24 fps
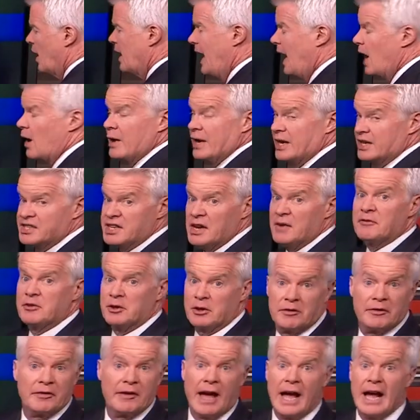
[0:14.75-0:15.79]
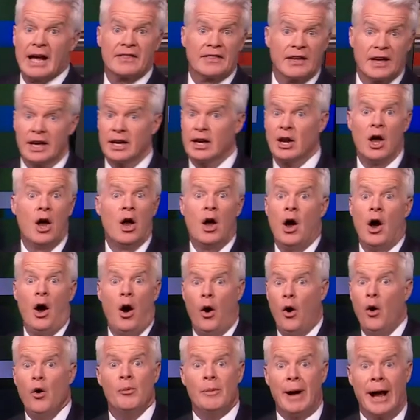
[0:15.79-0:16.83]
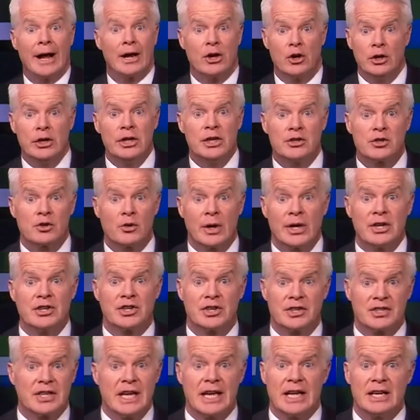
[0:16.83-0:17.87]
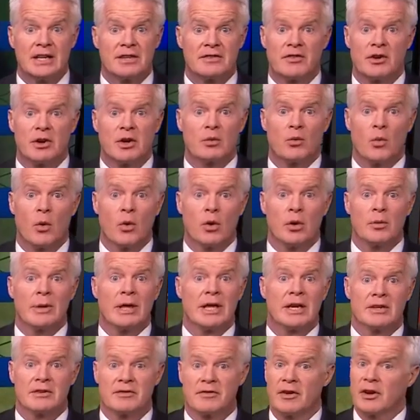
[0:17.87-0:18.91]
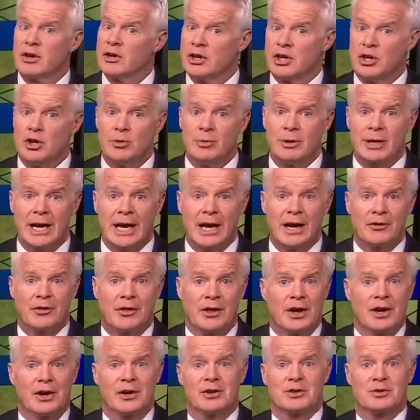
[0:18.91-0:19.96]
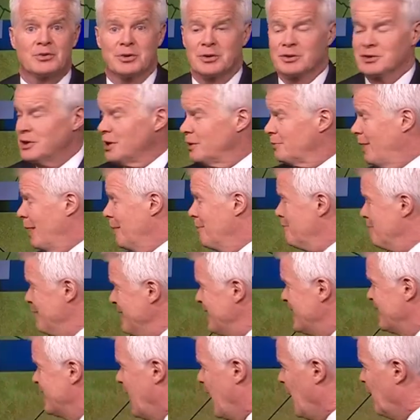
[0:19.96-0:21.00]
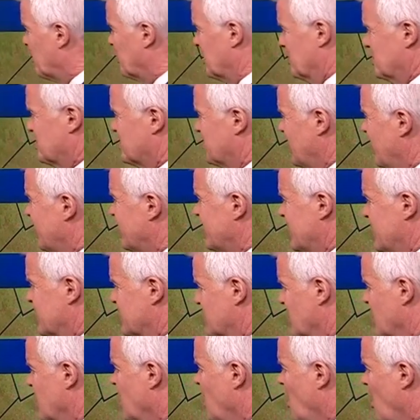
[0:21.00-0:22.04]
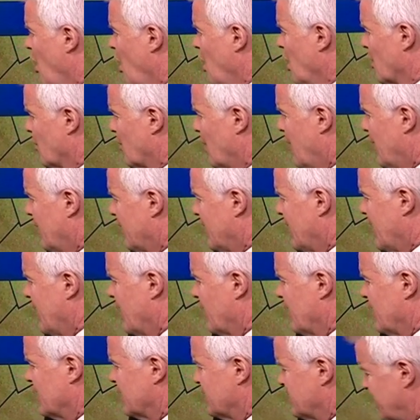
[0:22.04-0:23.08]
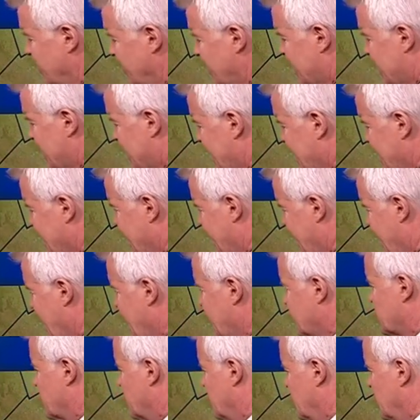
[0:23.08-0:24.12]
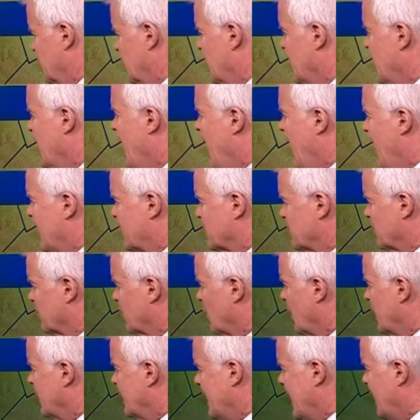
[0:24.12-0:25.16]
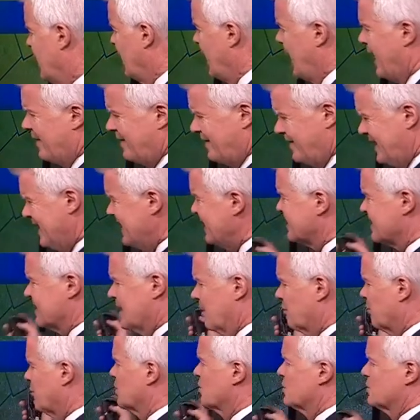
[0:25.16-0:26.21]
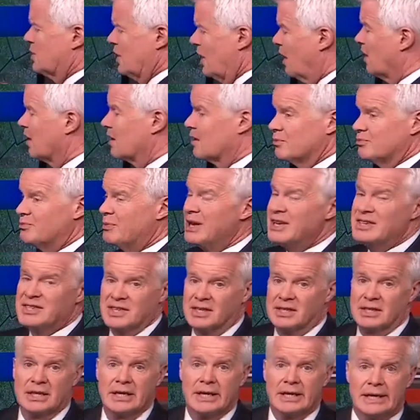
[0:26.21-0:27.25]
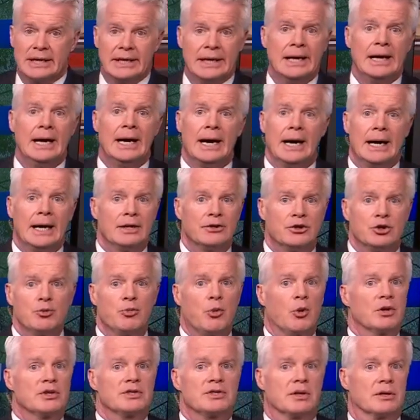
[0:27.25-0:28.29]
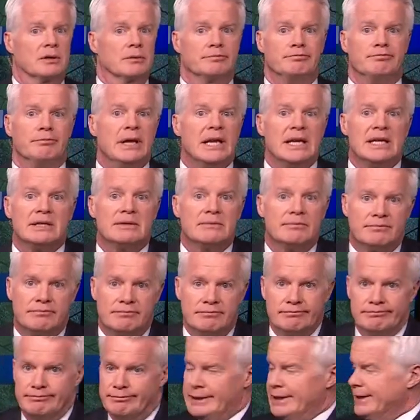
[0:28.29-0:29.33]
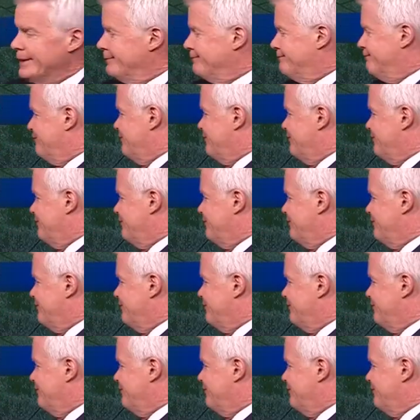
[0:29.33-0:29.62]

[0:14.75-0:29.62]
now except for the fact that, oh my goodness gracious, it is very warm. It is very humid out there, as we were talking about, mid to upper 70s all around the area, 79 in Castroville as of right now, and these numbers are basically dew points are mid.